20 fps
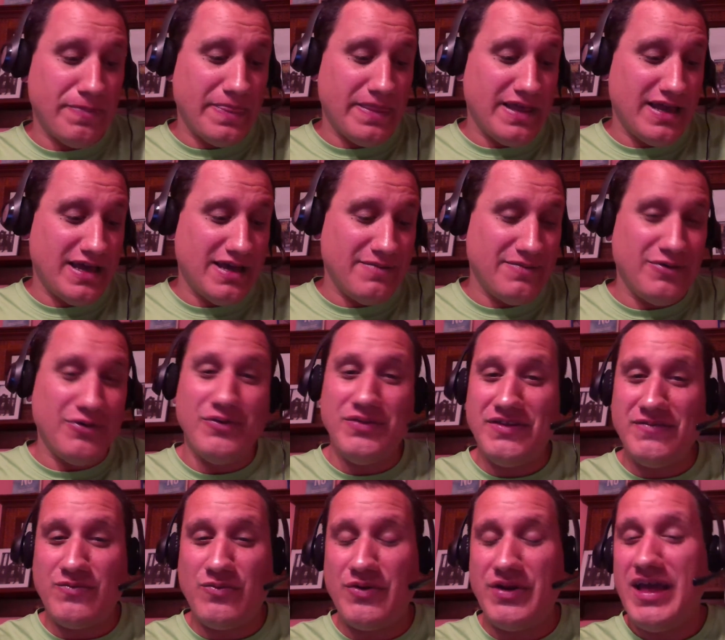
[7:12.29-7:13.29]
The old
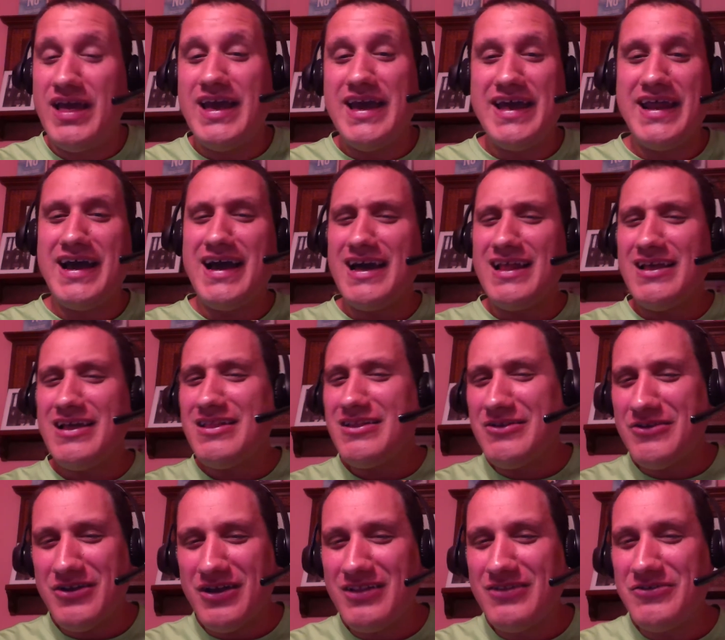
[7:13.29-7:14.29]
Different World.
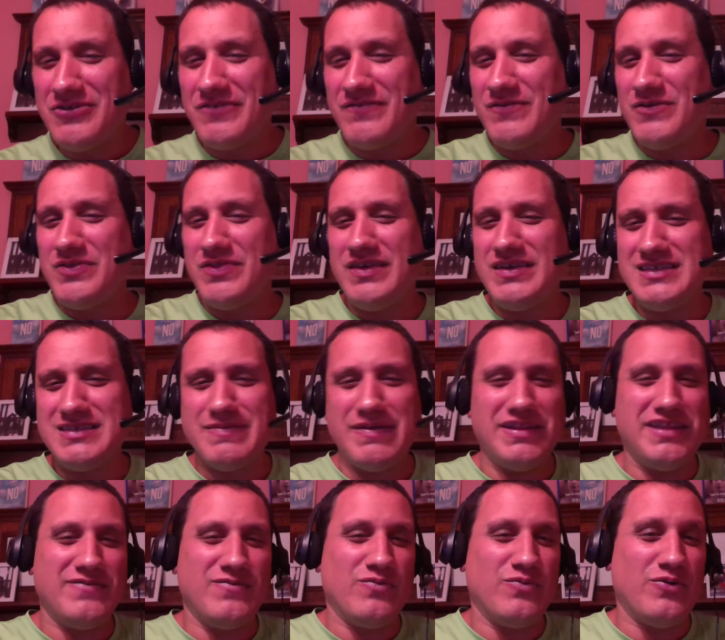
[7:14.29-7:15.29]
I learned a few things about
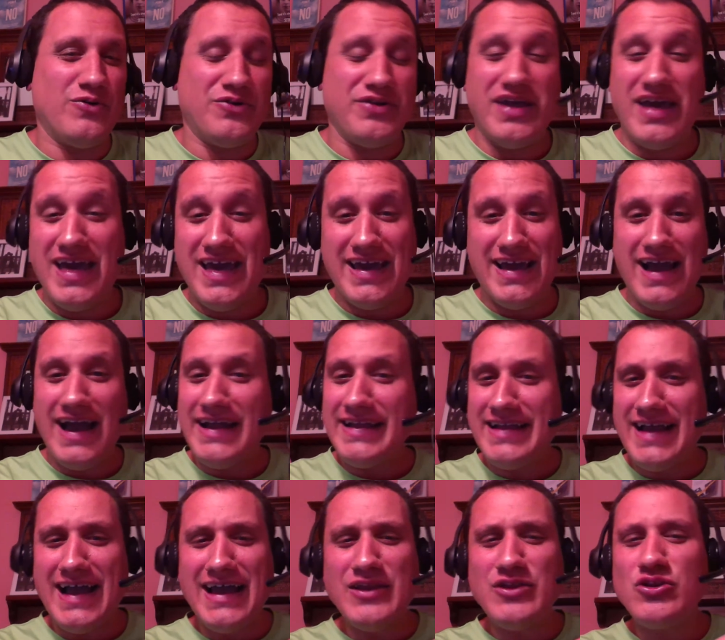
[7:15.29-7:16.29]
Different World. I
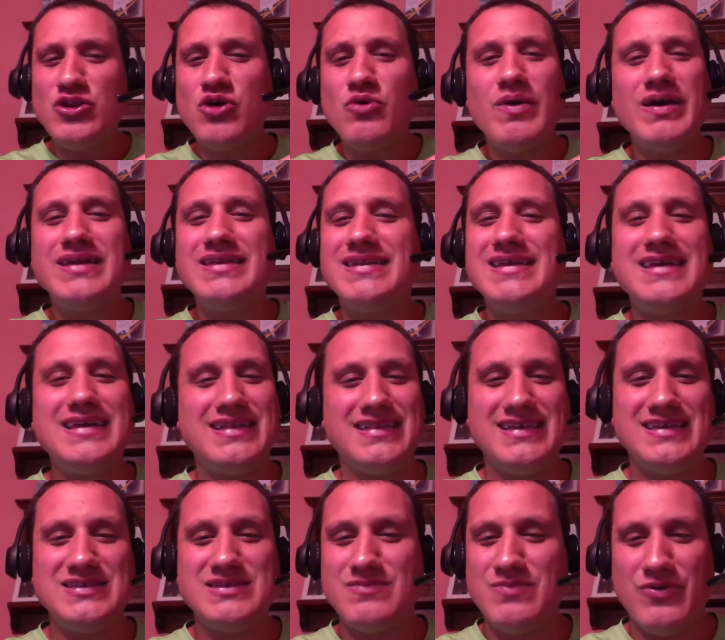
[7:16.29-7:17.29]
had no idea I
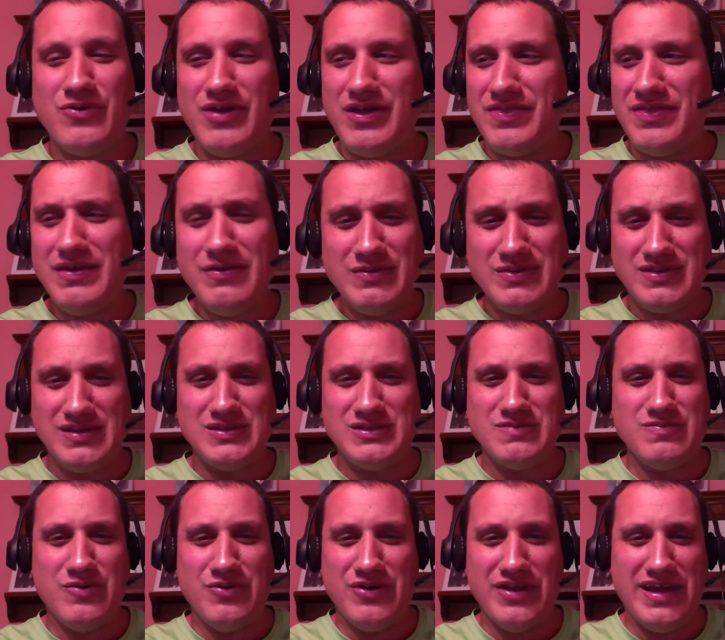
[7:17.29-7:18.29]
think it was Lisa
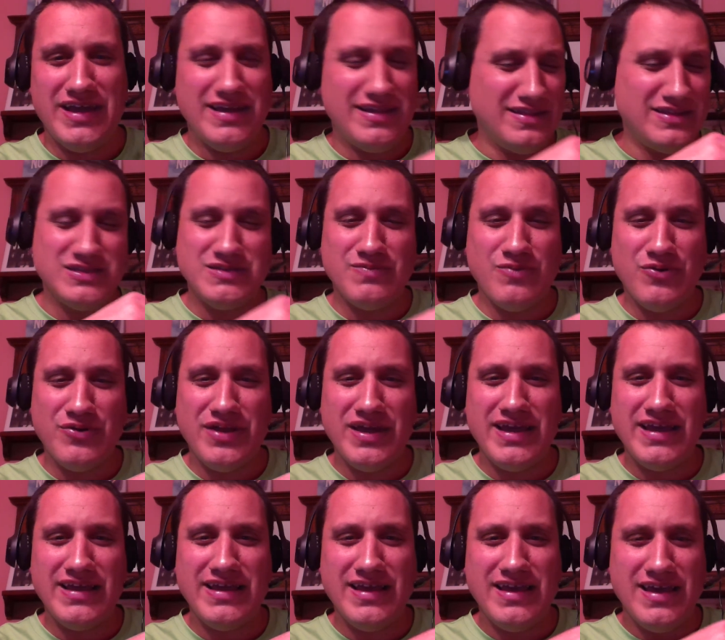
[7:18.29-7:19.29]
Bonet. Lisa
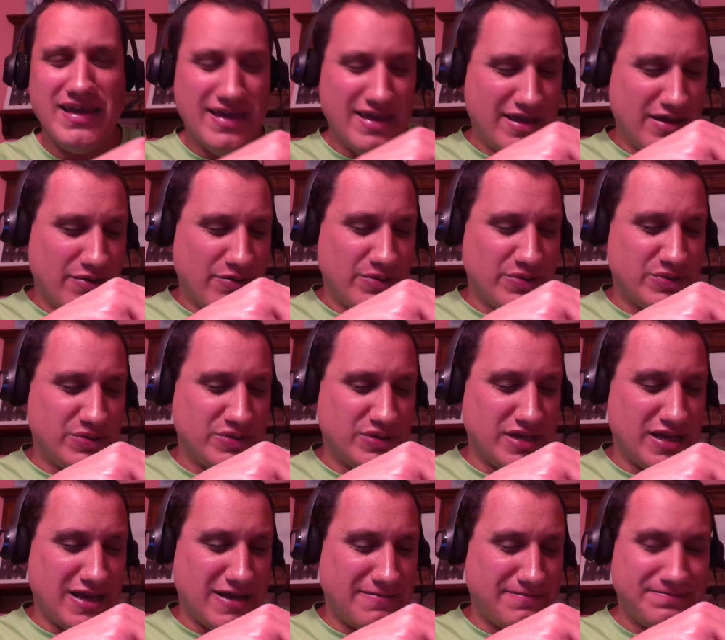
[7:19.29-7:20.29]
Bonet was
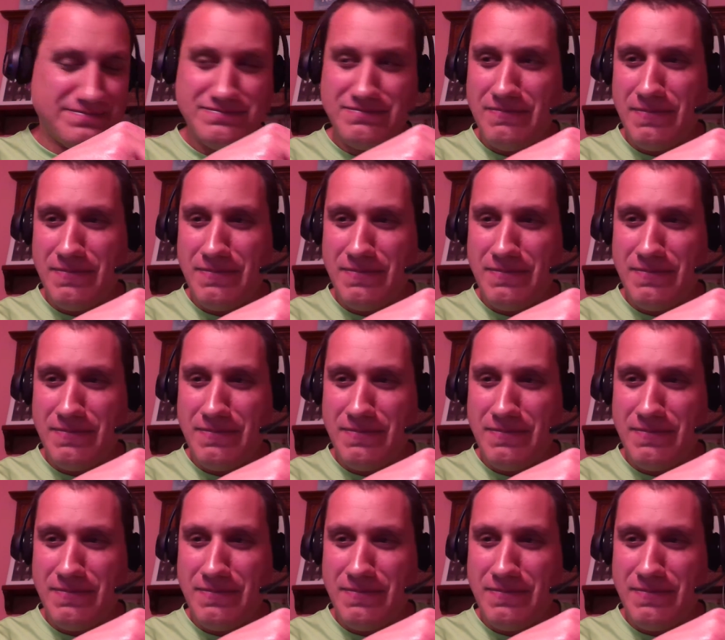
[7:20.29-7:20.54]
on